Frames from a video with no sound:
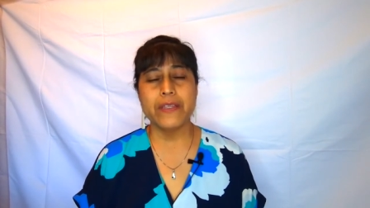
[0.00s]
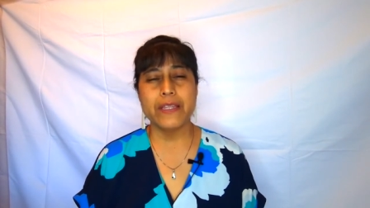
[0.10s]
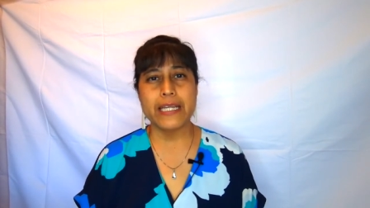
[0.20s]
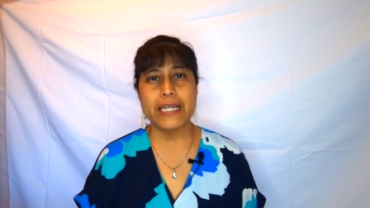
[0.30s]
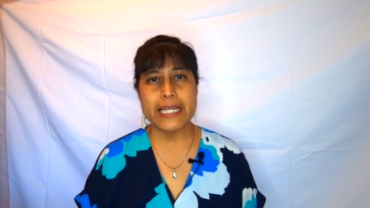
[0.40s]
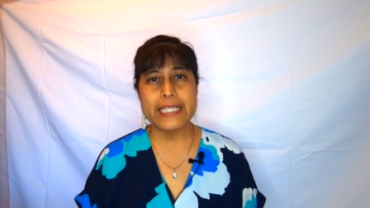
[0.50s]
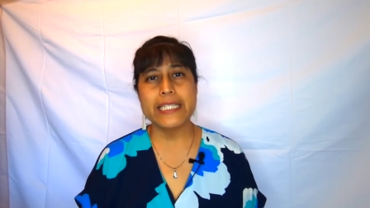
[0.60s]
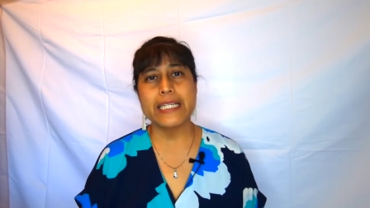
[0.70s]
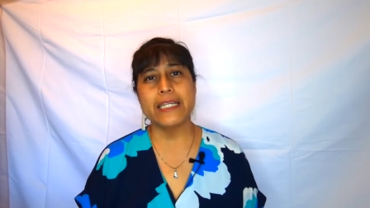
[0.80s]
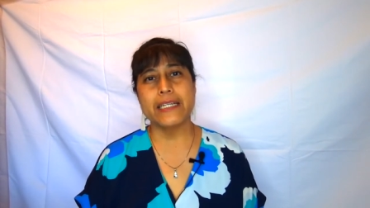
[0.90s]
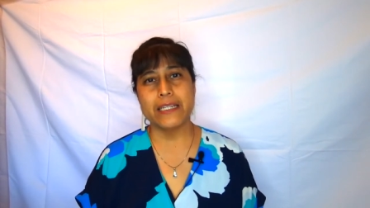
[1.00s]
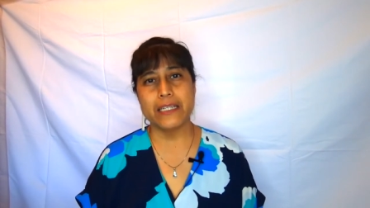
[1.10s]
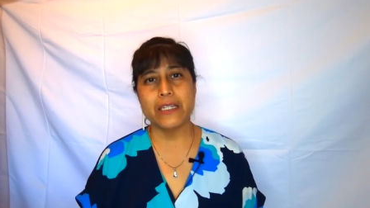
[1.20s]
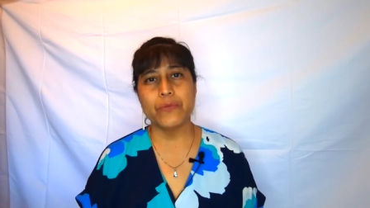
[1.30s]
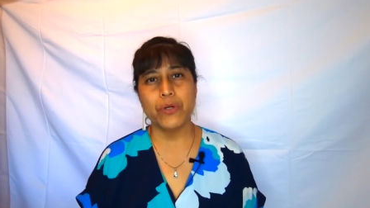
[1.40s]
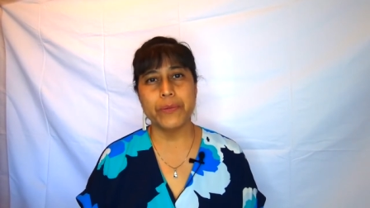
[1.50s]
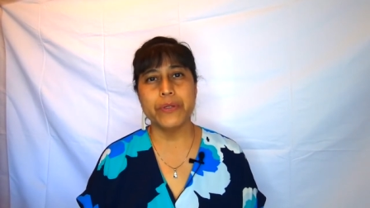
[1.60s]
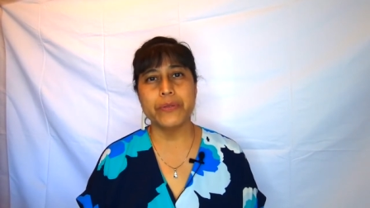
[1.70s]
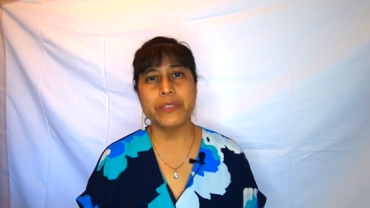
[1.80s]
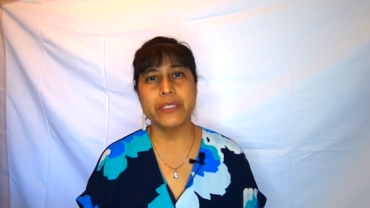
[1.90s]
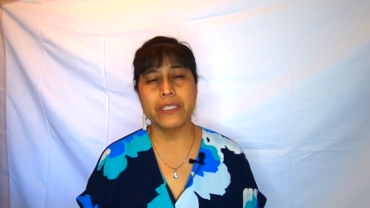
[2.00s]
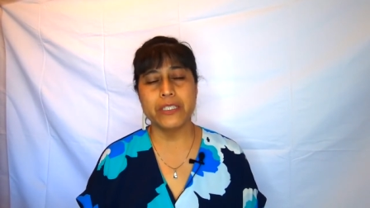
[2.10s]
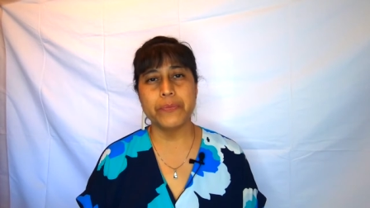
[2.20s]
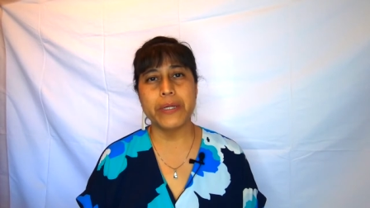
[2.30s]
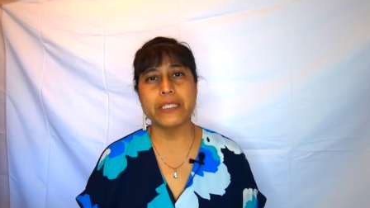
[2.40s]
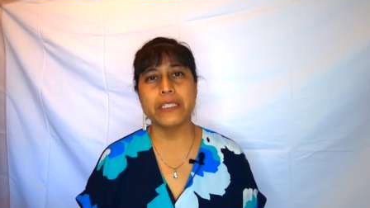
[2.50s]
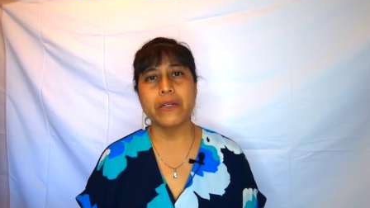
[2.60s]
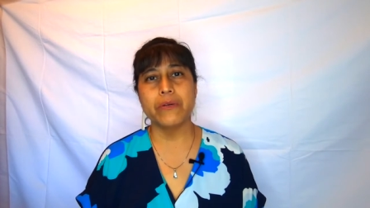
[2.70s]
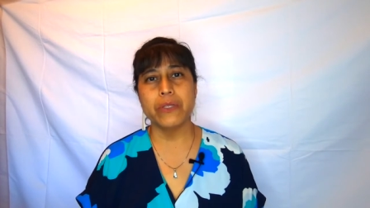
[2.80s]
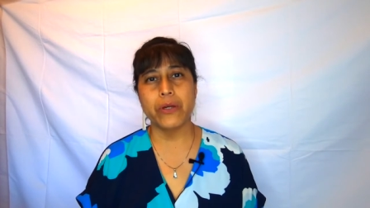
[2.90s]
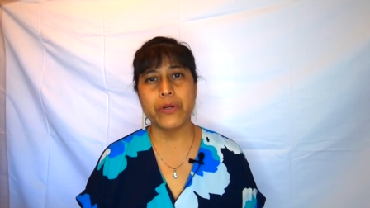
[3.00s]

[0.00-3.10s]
the 19 Indian pueblos in New Mexico